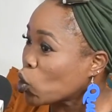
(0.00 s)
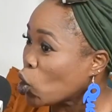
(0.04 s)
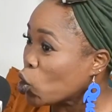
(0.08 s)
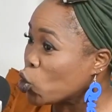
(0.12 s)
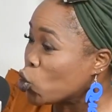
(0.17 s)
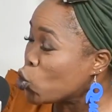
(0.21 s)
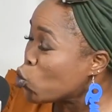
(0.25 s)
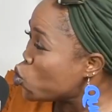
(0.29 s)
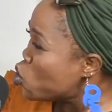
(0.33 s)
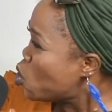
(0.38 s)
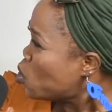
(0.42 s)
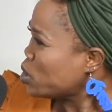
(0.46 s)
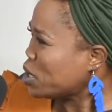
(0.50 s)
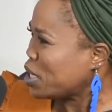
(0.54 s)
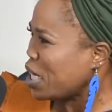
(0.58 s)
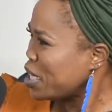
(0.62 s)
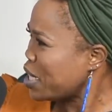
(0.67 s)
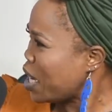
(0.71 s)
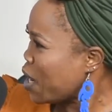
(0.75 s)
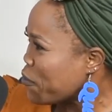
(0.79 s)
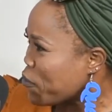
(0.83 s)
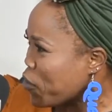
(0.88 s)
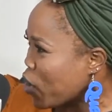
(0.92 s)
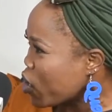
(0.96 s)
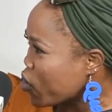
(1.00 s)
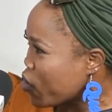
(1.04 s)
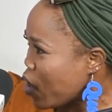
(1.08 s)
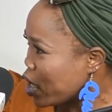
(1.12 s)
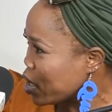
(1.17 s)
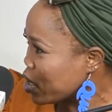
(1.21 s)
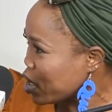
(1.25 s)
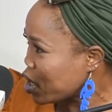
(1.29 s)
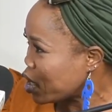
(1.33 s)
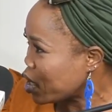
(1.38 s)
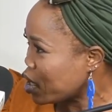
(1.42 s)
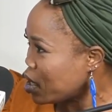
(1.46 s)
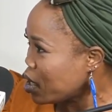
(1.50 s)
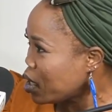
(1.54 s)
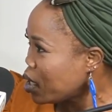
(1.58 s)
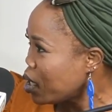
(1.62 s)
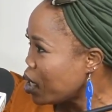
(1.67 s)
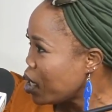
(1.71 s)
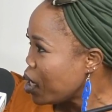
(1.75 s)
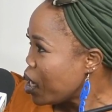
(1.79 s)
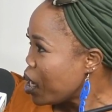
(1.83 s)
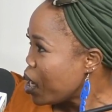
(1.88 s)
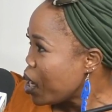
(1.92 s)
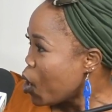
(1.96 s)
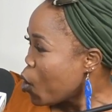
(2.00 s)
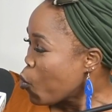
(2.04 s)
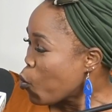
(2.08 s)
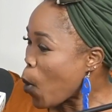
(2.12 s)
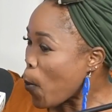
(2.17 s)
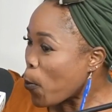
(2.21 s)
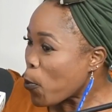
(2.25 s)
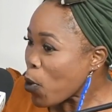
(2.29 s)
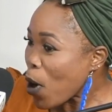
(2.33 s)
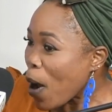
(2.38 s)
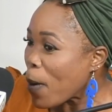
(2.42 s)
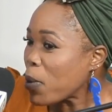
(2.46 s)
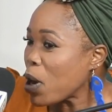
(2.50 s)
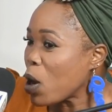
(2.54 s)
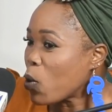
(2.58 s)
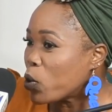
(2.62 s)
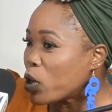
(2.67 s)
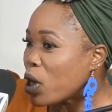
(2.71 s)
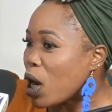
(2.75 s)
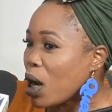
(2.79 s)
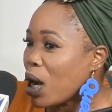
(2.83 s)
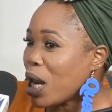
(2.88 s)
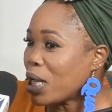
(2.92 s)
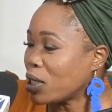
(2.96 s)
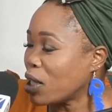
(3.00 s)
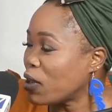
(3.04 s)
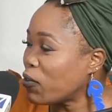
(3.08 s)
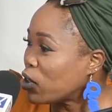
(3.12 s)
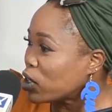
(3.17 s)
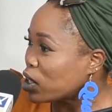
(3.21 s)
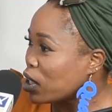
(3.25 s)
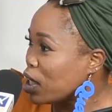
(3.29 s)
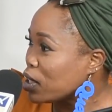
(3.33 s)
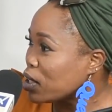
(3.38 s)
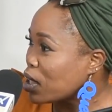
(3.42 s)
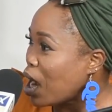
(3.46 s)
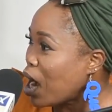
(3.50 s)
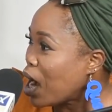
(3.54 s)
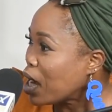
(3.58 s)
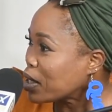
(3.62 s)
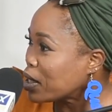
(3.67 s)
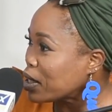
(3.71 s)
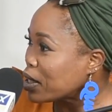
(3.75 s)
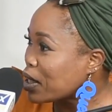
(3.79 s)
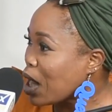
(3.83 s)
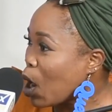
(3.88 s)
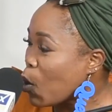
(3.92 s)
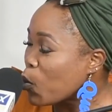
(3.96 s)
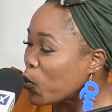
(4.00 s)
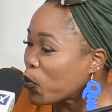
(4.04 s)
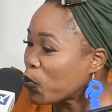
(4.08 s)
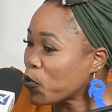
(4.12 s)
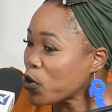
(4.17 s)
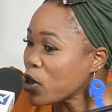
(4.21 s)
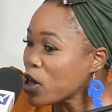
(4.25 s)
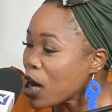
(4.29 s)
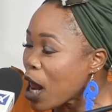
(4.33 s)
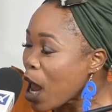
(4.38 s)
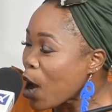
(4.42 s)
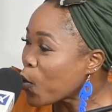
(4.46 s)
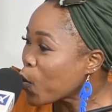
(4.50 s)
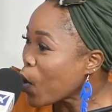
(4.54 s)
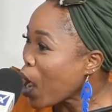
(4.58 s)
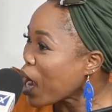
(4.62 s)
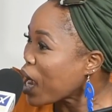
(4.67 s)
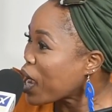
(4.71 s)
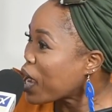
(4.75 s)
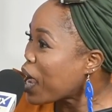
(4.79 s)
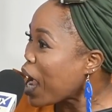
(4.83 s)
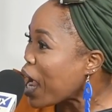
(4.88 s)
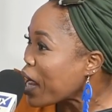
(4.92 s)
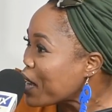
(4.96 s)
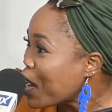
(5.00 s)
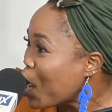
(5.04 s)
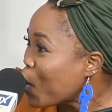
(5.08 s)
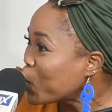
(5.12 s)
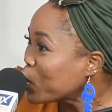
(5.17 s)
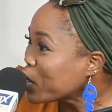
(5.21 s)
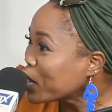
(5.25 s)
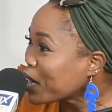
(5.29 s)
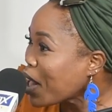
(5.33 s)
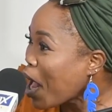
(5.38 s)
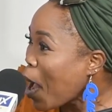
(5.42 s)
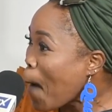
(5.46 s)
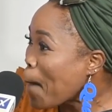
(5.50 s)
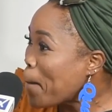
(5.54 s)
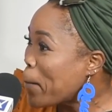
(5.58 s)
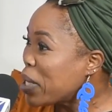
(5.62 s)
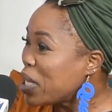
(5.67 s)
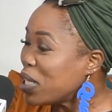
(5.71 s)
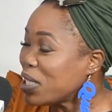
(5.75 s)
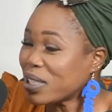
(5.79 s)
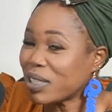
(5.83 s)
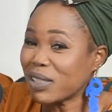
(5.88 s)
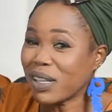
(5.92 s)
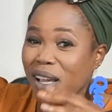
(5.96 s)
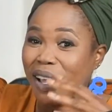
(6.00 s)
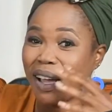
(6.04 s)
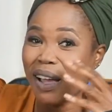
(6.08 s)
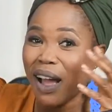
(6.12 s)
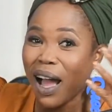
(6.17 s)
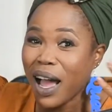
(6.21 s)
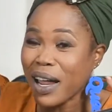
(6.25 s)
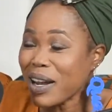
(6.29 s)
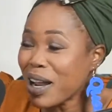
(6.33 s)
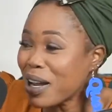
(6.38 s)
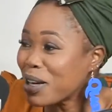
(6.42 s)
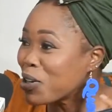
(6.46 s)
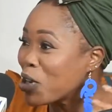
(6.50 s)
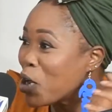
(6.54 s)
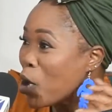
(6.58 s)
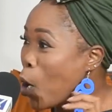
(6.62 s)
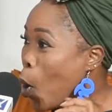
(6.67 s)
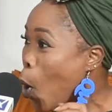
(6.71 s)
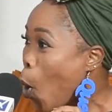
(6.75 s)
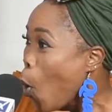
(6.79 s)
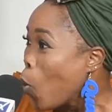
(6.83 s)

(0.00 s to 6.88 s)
So you don't take that for granted. We're problem with a lot of us as artists that we feel like we are God and we start with this God and